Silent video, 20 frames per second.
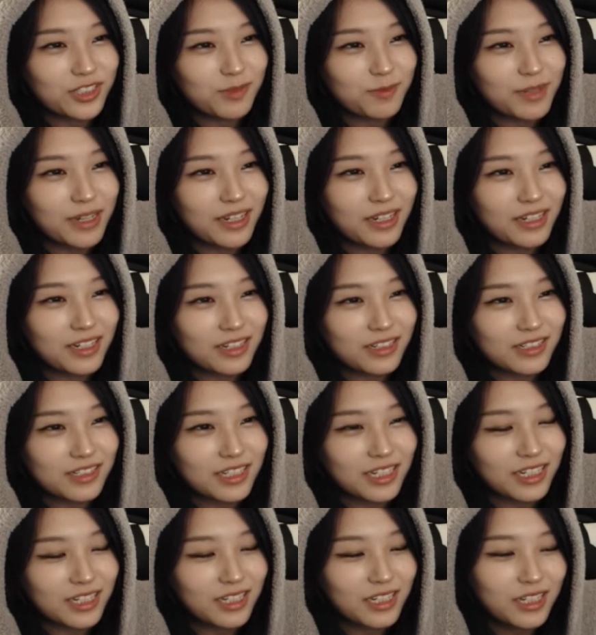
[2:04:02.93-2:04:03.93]
about it, and I was
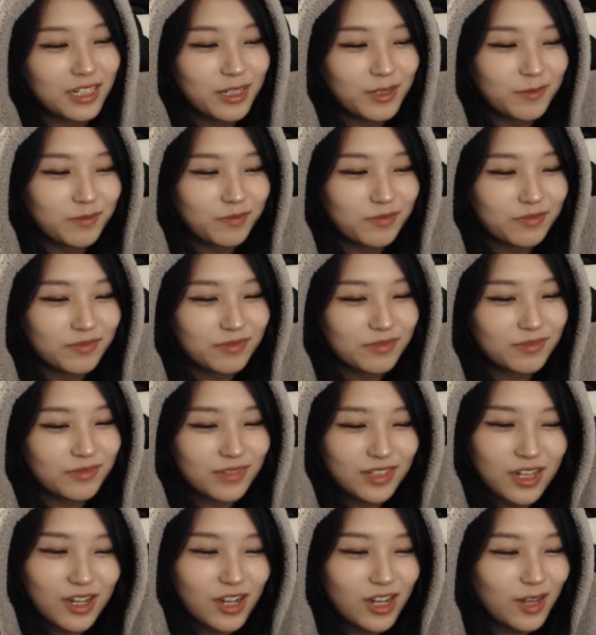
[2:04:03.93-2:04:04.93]
like,
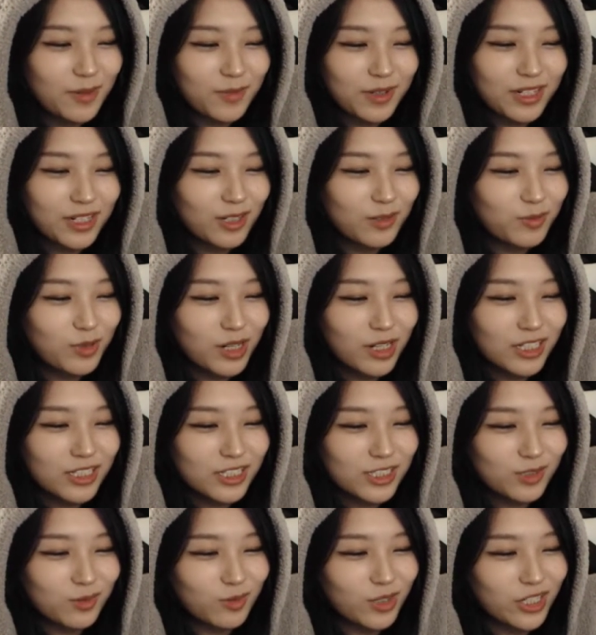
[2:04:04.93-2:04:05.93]
no, I mean, I'll probably
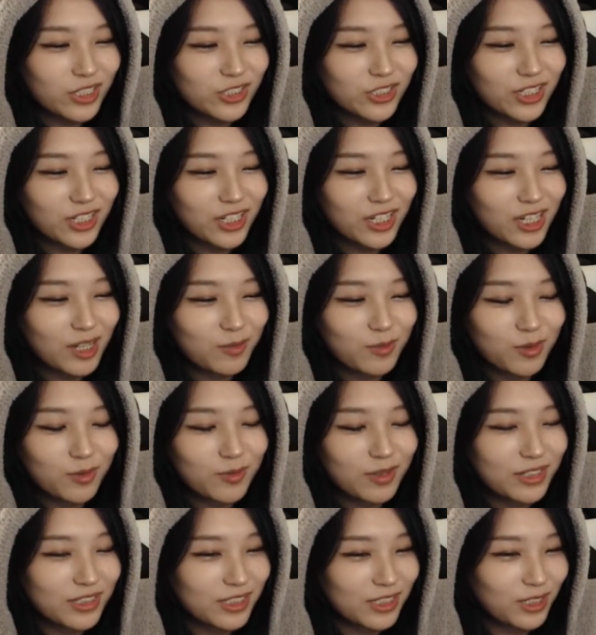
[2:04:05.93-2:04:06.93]
just watch like a couple of
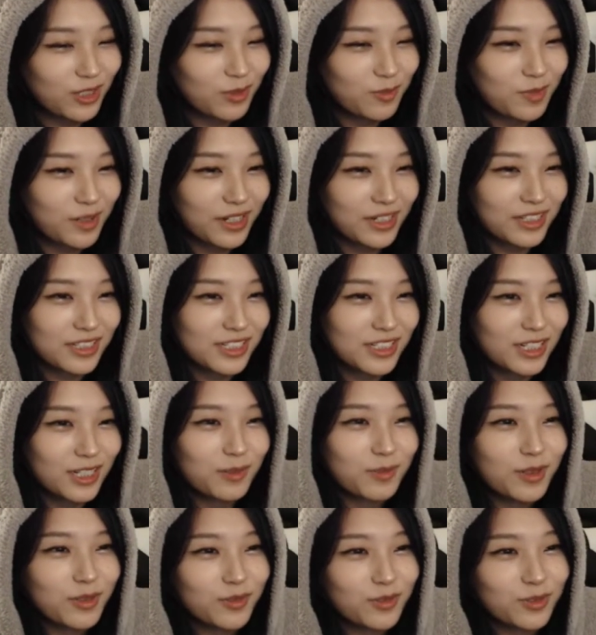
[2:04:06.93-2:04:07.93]
minutes and go back inside
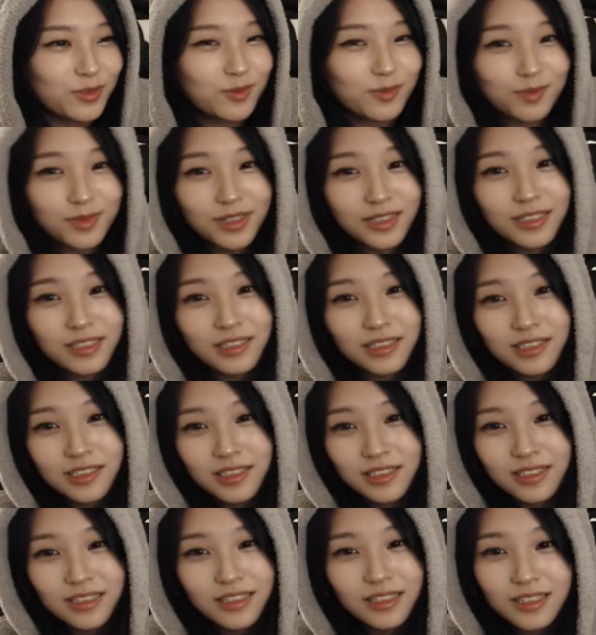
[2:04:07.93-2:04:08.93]
my room, but it
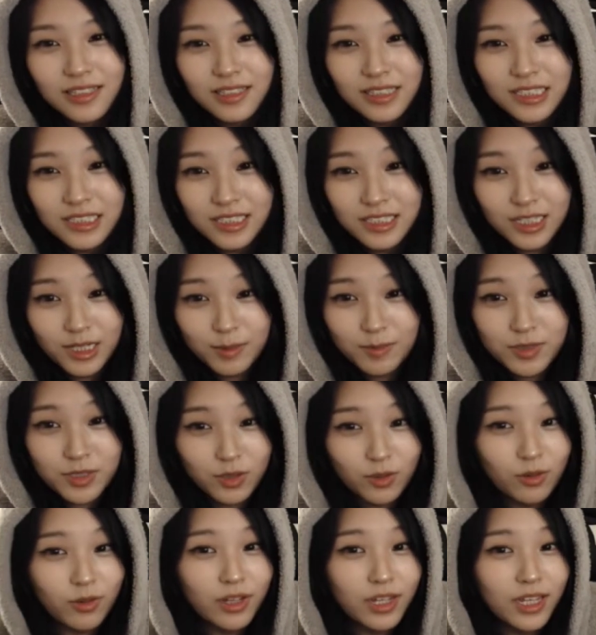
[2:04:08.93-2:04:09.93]
seems
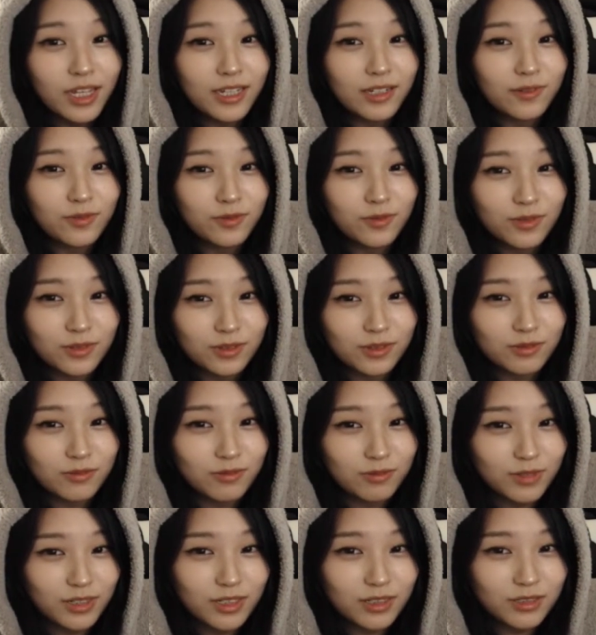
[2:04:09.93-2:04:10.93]
okay for
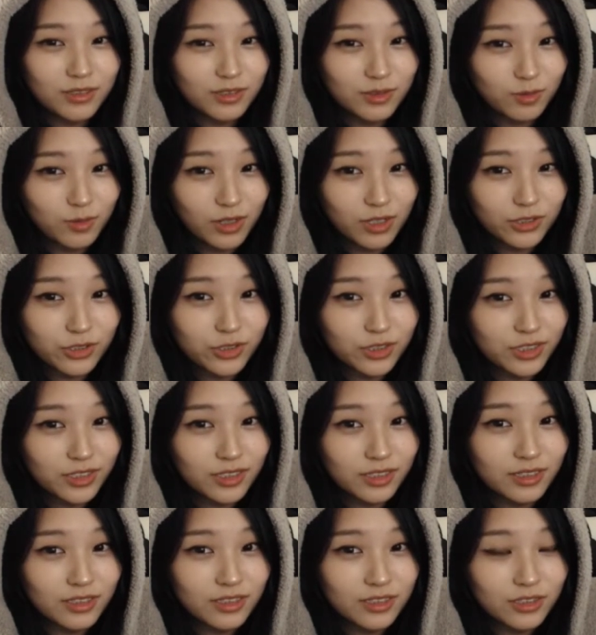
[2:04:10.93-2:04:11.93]
what I was
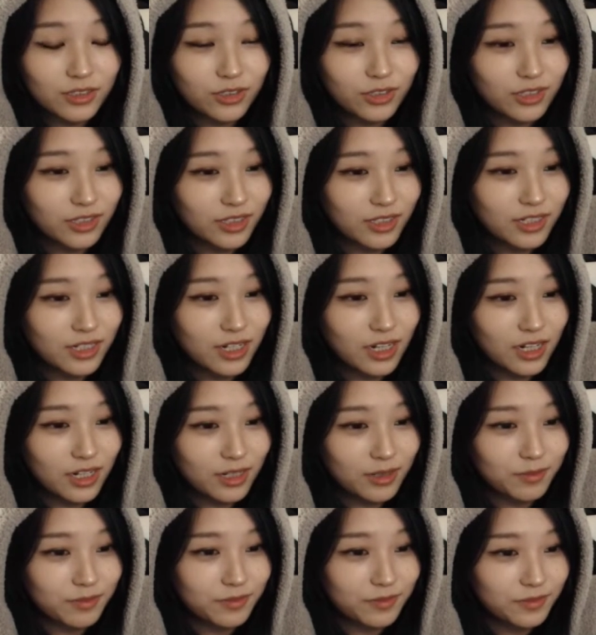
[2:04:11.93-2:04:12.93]
watching during the
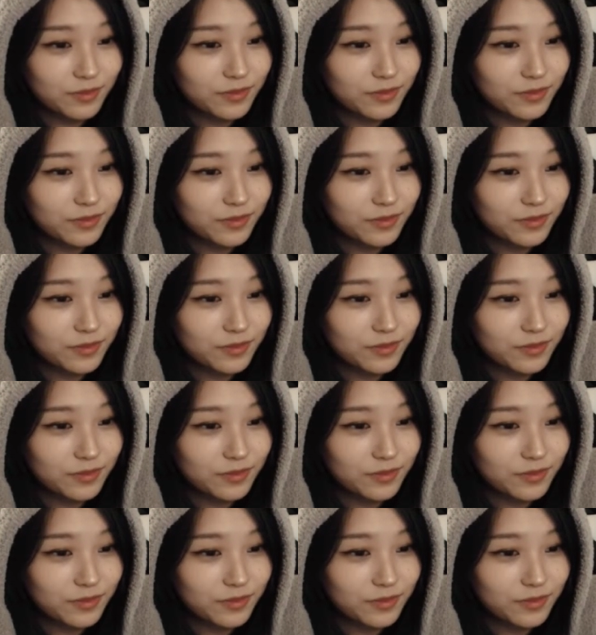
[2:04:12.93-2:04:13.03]
time.